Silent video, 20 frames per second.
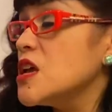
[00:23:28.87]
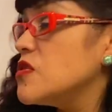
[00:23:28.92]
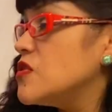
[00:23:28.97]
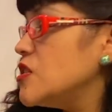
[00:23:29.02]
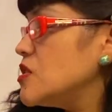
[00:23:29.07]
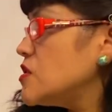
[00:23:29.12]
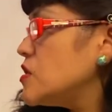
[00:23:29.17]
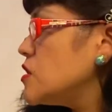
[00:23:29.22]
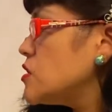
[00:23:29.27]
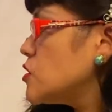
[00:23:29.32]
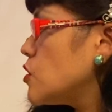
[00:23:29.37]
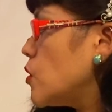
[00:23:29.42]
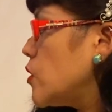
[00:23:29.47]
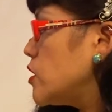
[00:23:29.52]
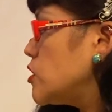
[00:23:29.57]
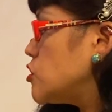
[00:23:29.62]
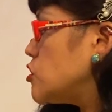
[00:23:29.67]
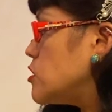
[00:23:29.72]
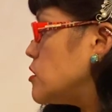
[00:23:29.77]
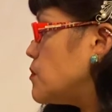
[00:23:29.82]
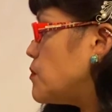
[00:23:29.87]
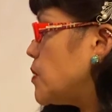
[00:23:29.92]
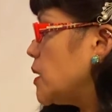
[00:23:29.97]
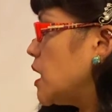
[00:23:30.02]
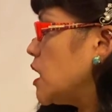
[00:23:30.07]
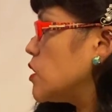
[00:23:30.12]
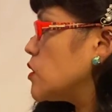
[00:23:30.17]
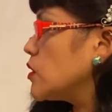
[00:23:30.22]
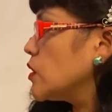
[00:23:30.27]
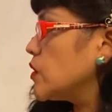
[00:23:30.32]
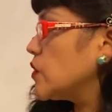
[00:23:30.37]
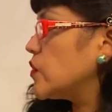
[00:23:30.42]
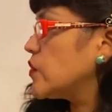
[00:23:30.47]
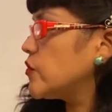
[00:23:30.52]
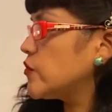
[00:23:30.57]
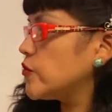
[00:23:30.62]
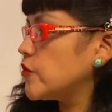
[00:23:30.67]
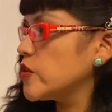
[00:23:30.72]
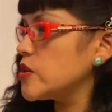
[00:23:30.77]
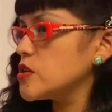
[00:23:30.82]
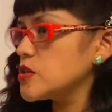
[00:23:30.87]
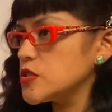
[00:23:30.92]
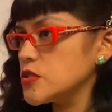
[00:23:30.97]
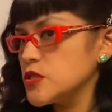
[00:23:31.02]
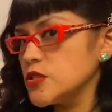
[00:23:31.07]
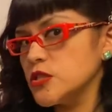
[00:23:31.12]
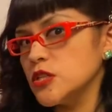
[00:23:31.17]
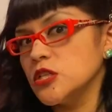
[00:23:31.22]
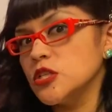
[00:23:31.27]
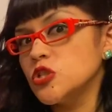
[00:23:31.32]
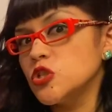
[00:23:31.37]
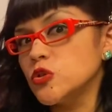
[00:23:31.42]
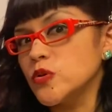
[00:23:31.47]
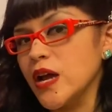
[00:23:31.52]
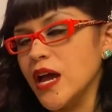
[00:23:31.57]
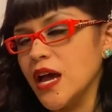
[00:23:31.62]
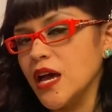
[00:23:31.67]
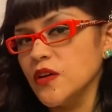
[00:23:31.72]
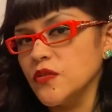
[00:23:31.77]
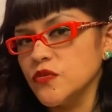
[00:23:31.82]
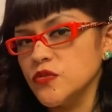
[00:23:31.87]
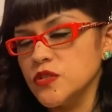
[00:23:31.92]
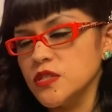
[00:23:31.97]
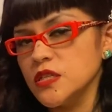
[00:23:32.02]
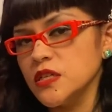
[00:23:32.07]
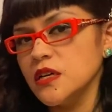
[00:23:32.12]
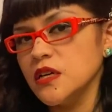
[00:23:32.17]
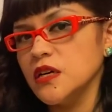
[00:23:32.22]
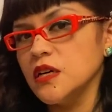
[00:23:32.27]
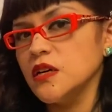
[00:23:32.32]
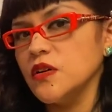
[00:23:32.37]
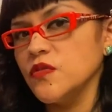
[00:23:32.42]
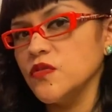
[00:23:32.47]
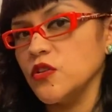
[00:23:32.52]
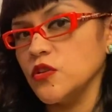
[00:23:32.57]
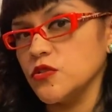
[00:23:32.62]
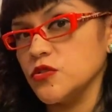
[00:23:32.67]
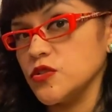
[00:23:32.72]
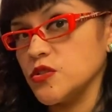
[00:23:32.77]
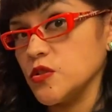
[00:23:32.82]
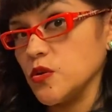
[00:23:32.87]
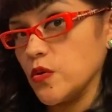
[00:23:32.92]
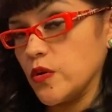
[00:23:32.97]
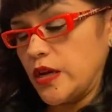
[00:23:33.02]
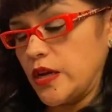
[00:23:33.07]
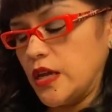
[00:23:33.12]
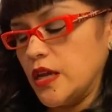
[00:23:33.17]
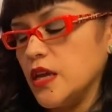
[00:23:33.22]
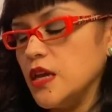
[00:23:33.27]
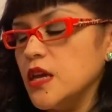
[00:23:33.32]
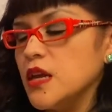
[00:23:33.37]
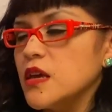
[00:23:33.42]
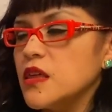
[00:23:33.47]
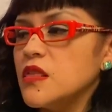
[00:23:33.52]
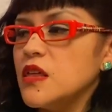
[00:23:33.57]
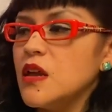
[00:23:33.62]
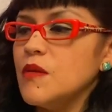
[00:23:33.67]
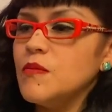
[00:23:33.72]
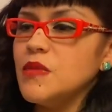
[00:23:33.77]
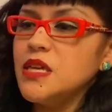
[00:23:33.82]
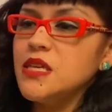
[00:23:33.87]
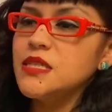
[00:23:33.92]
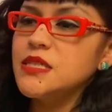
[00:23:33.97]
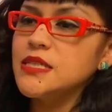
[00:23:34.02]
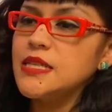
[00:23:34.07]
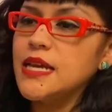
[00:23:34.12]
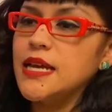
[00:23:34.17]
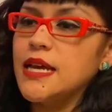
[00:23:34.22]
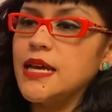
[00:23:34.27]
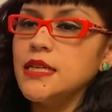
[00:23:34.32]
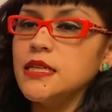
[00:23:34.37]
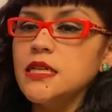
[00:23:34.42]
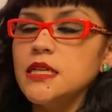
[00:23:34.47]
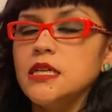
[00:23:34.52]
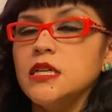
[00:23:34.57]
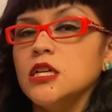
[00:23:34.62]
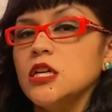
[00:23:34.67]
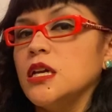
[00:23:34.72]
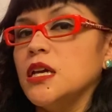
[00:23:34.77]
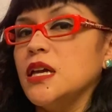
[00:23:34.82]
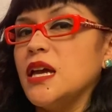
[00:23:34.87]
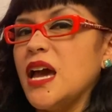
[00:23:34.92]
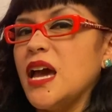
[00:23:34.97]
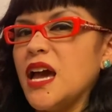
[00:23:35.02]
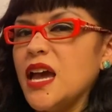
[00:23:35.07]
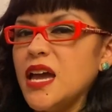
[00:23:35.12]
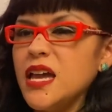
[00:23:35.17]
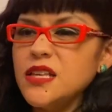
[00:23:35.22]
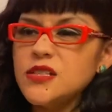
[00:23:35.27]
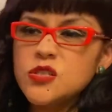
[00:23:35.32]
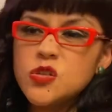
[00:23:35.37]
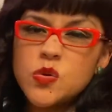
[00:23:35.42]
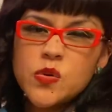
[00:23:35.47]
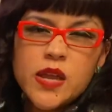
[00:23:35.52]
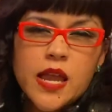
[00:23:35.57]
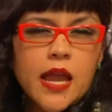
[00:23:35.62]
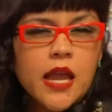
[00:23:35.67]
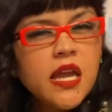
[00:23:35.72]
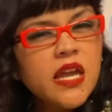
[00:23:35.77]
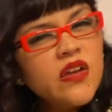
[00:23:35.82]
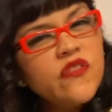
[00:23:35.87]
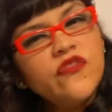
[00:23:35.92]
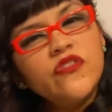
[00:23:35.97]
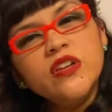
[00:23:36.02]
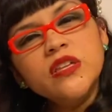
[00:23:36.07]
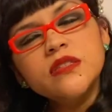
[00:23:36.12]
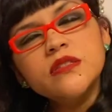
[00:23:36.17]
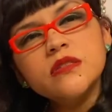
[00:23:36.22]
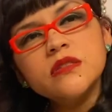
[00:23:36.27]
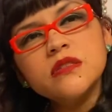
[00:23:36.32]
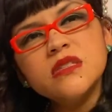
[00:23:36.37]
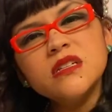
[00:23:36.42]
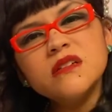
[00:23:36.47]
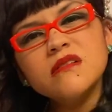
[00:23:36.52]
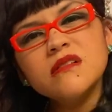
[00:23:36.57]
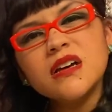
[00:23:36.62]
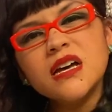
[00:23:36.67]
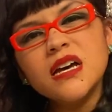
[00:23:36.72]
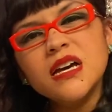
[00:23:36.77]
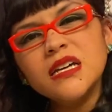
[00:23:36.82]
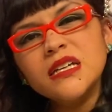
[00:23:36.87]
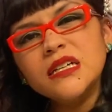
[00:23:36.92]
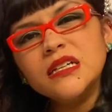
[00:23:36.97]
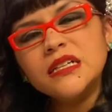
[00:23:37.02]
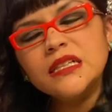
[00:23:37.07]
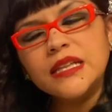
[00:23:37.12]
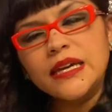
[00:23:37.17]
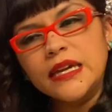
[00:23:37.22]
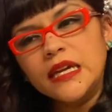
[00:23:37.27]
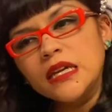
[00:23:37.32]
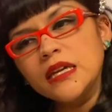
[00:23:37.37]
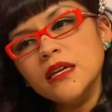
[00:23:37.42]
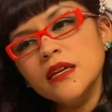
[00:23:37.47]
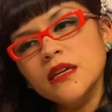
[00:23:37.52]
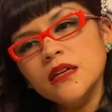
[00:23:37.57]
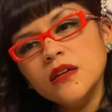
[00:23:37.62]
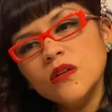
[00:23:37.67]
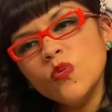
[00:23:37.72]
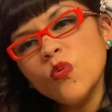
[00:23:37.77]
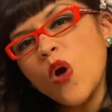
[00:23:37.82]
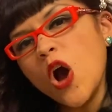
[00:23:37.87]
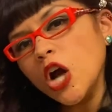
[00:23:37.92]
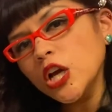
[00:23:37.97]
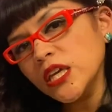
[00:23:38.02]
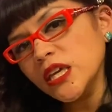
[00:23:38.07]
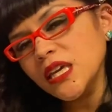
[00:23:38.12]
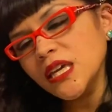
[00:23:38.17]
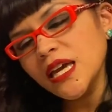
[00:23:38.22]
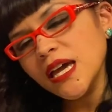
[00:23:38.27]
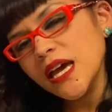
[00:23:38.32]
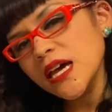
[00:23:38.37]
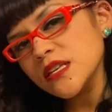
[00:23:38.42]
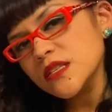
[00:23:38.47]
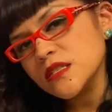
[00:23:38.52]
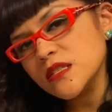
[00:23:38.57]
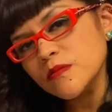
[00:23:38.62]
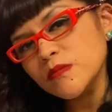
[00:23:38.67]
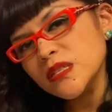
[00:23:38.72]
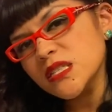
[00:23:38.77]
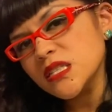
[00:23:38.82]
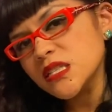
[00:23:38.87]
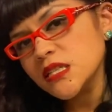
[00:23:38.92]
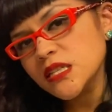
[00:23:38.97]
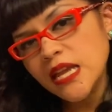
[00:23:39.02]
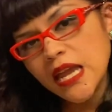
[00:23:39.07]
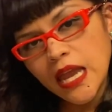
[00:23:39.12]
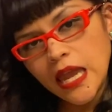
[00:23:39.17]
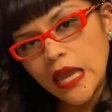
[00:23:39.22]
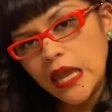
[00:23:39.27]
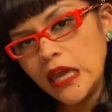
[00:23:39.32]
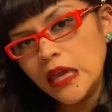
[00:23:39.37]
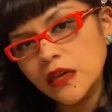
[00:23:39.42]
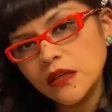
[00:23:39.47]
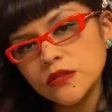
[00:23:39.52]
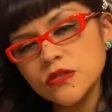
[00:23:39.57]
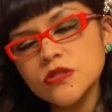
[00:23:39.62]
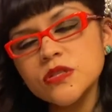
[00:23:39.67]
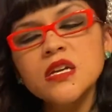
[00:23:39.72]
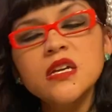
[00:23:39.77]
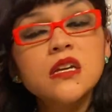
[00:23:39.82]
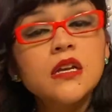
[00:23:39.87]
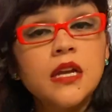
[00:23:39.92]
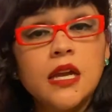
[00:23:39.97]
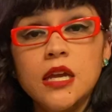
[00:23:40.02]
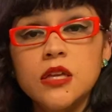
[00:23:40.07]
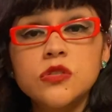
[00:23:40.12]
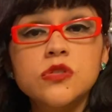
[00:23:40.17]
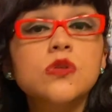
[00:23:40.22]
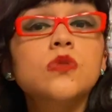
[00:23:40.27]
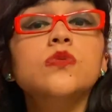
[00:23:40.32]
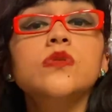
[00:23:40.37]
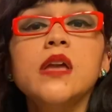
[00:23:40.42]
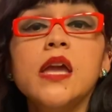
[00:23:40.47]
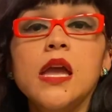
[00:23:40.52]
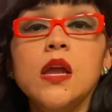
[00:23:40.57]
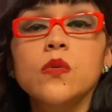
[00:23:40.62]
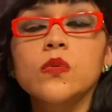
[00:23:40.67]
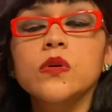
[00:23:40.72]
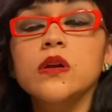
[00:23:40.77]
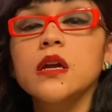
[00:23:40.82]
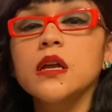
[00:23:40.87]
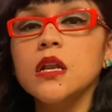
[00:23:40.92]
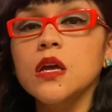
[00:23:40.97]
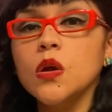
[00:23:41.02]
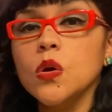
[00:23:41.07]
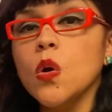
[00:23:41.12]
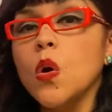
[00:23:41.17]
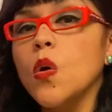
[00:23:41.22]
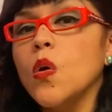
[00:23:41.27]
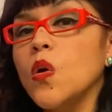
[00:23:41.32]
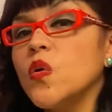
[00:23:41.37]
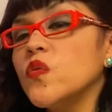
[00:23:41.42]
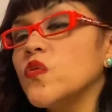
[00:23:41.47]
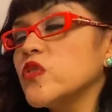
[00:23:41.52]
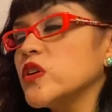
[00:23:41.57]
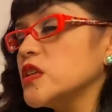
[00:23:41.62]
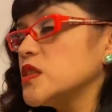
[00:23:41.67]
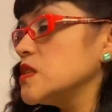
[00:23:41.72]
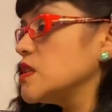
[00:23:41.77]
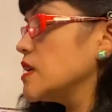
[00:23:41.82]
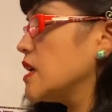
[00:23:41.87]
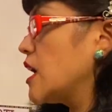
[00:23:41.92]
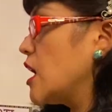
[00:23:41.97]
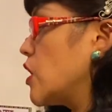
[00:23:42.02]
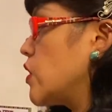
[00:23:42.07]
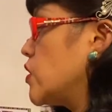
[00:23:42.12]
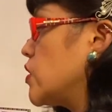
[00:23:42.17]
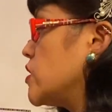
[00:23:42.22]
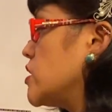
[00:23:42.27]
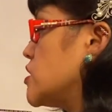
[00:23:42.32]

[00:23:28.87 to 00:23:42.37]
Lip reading: This is going to be your first draft of your story. That means that it's okay if it's still kind of like wonky, it has some mistakes. It's okay. We're going to go over it together.